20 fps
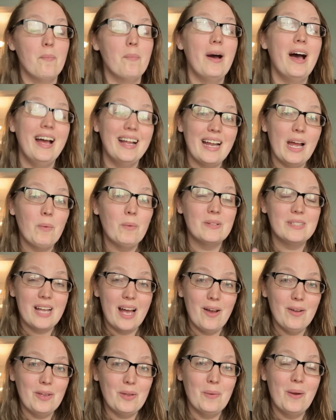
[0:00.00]
But I will
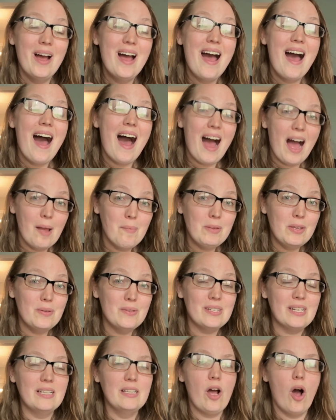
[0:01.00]
tell you, I'm
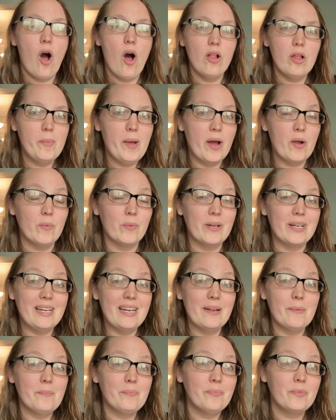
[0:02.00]
using the All About
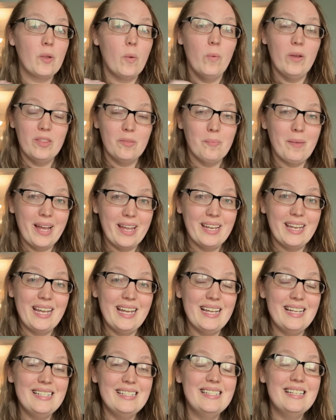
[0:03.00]
Reading with my
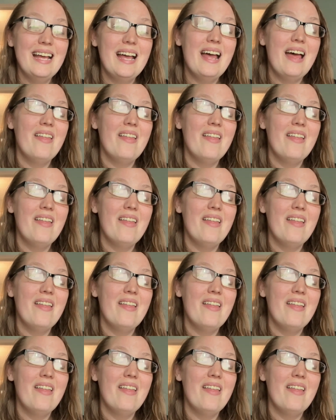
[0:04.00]
kids